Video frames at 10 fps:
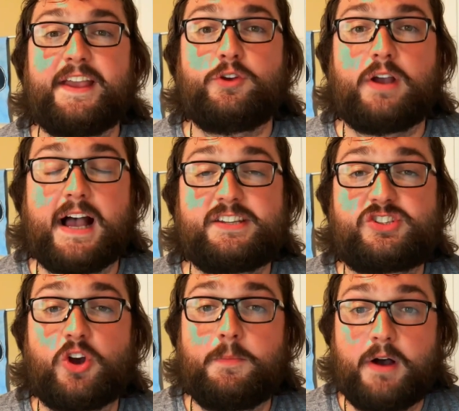you guys
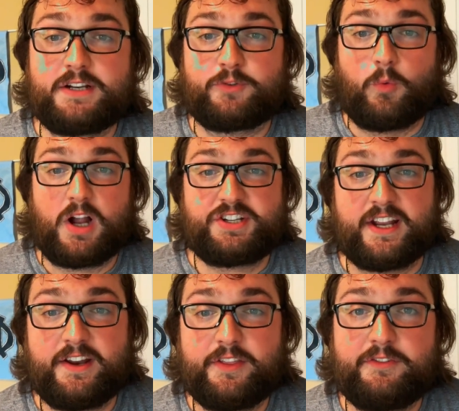so much for watching
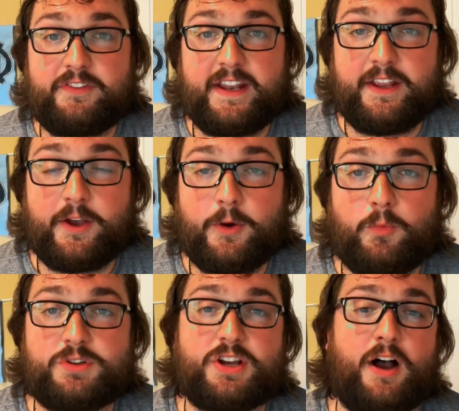another video.
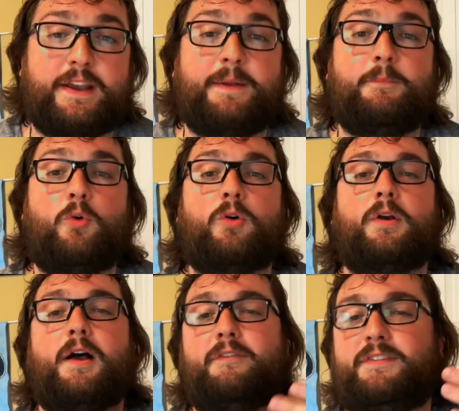We're talking
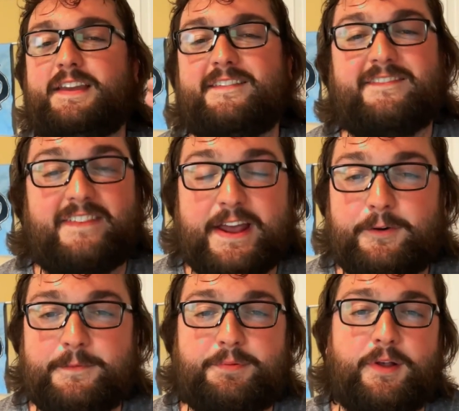more of the
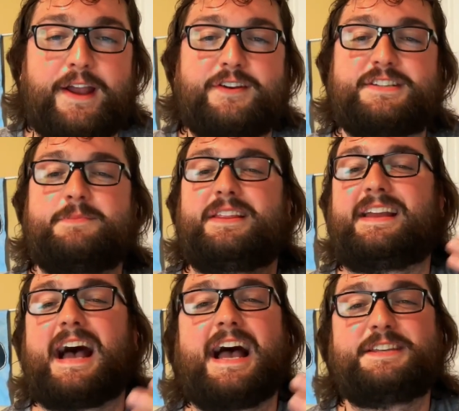veteran players, some of the
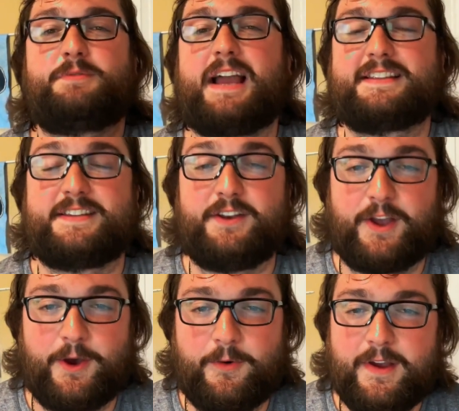guys we got to
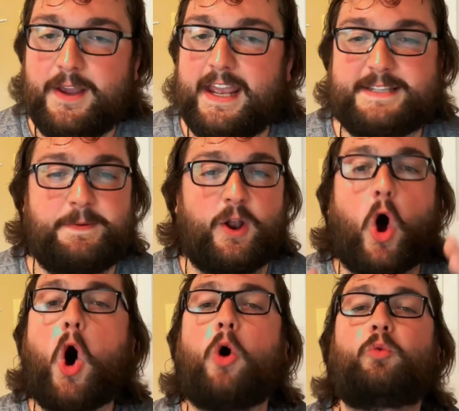know. It's been
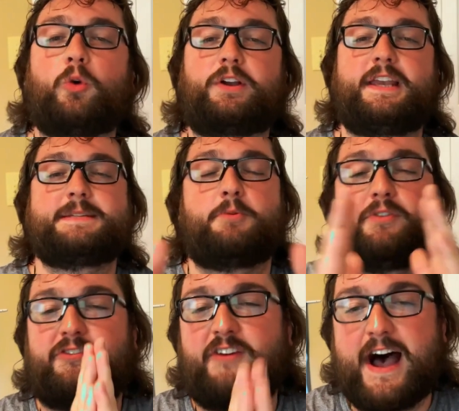all rookies, but we
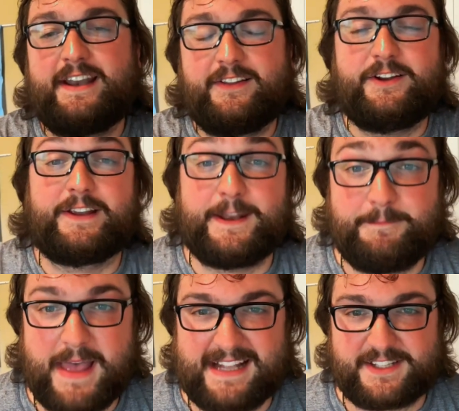finally are getting
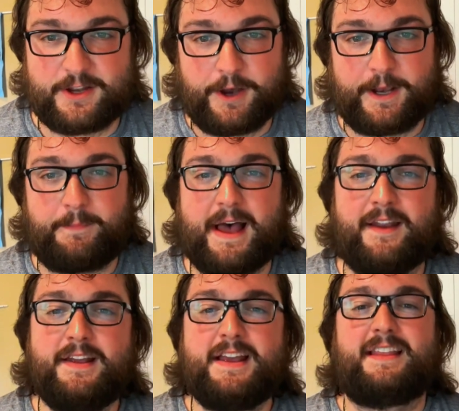back to talking
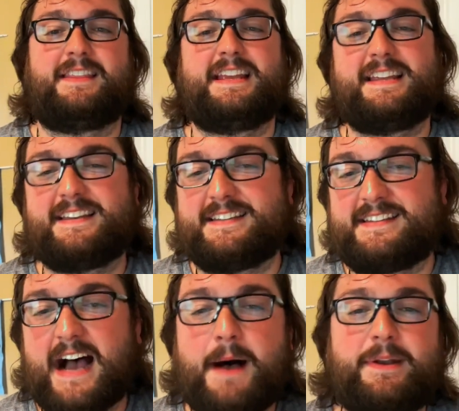about the
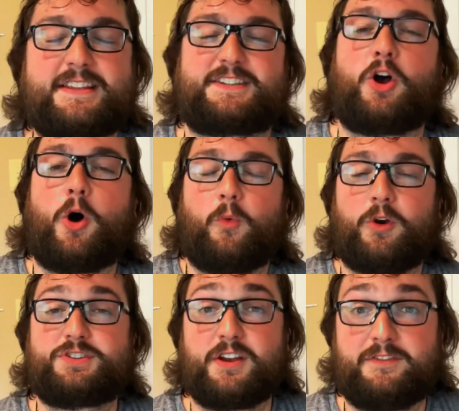dominant
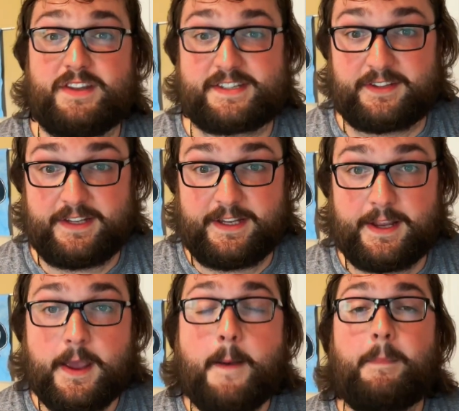stalwarts of this league.
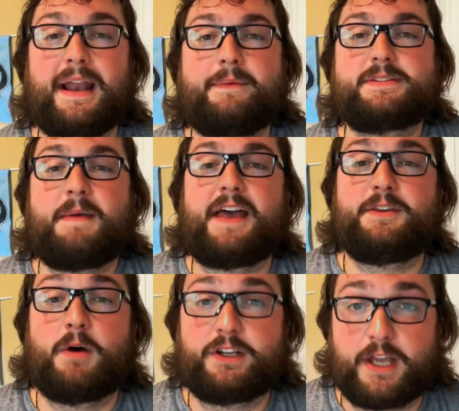My name is
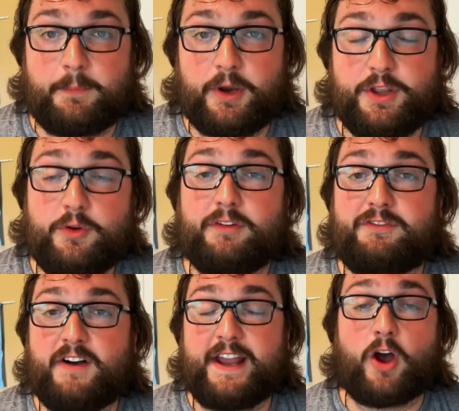Matthew Montgomery. You can
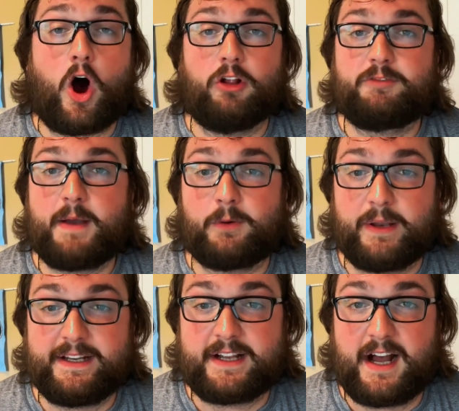find all of my
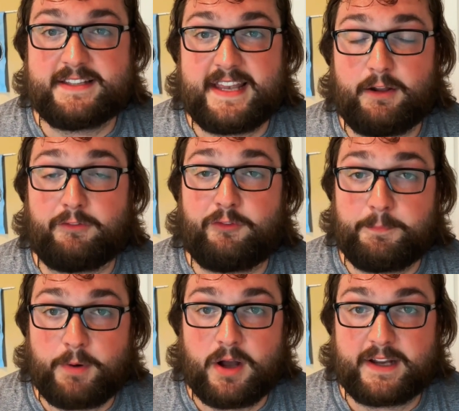written content on
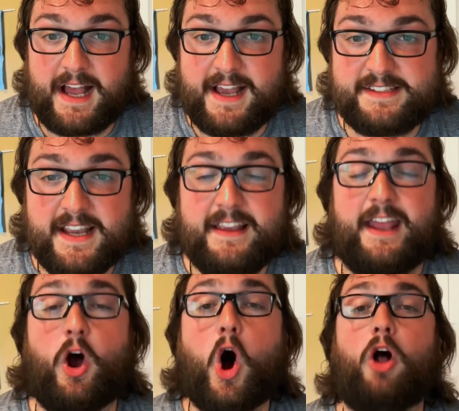Football Guys
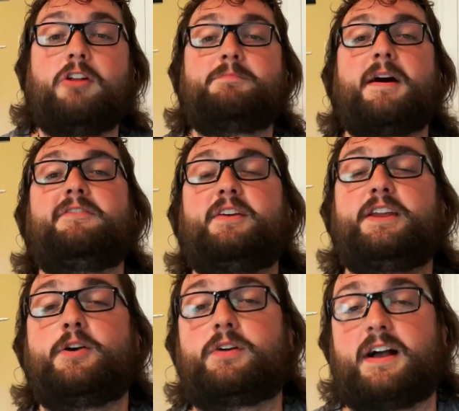and all of my
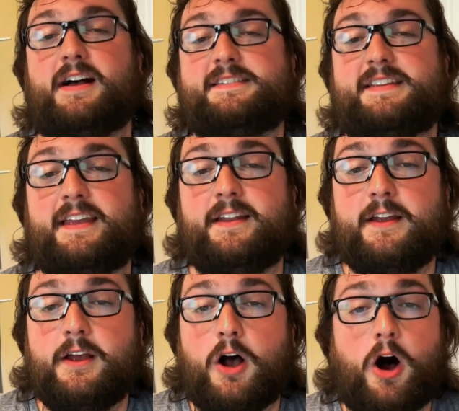video content
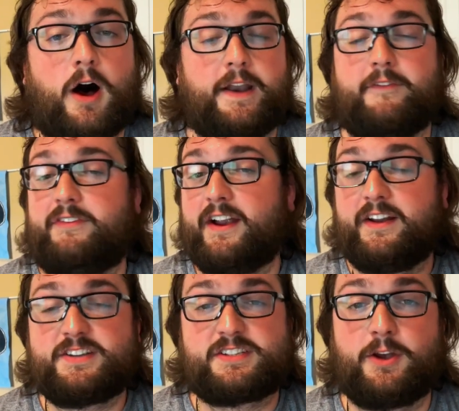on
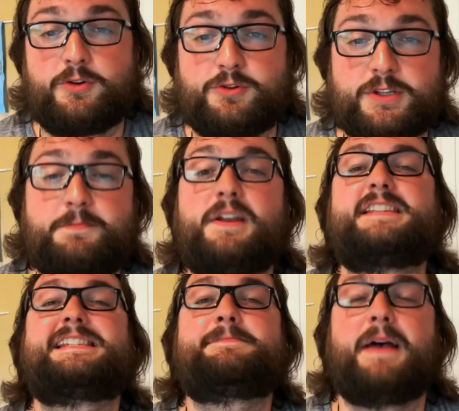various socials, but
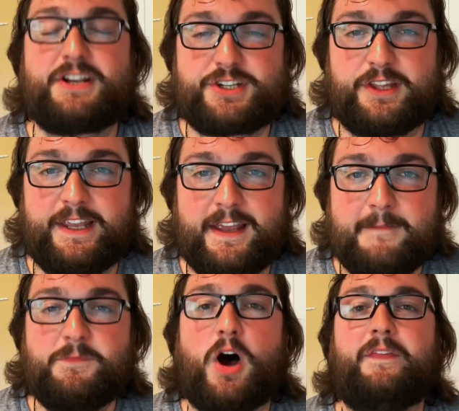especially
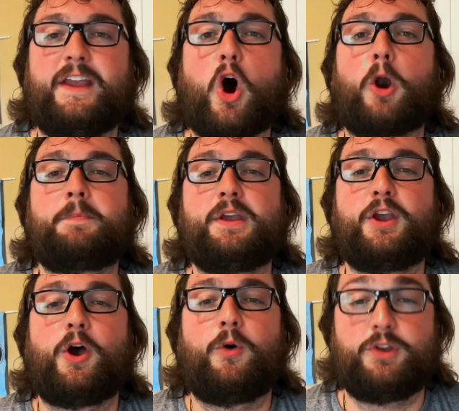on the
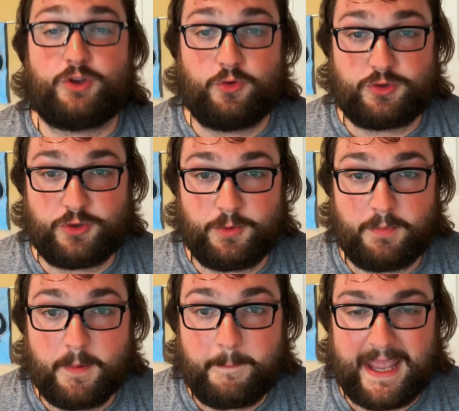RPO
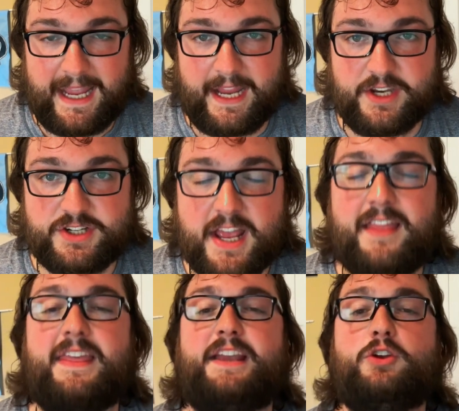YouTube page.
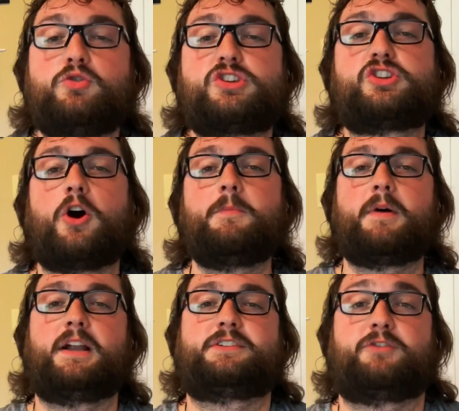Thank you so
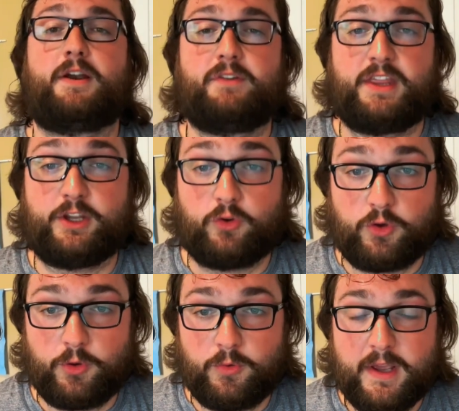much for everything you
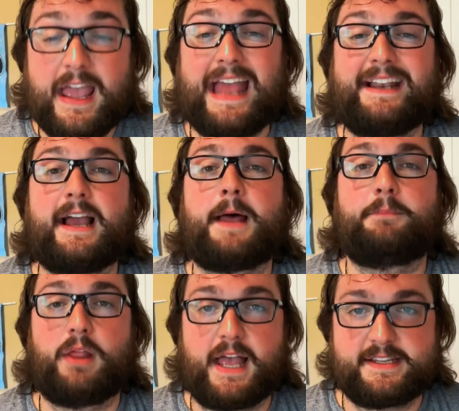do, and God
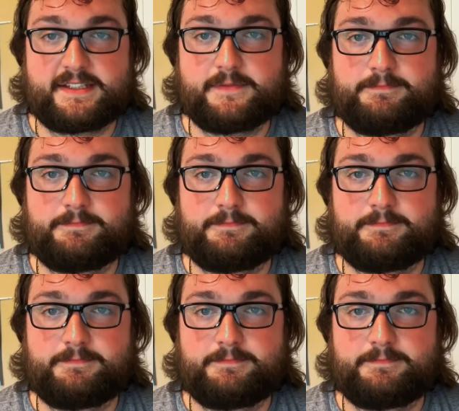bless.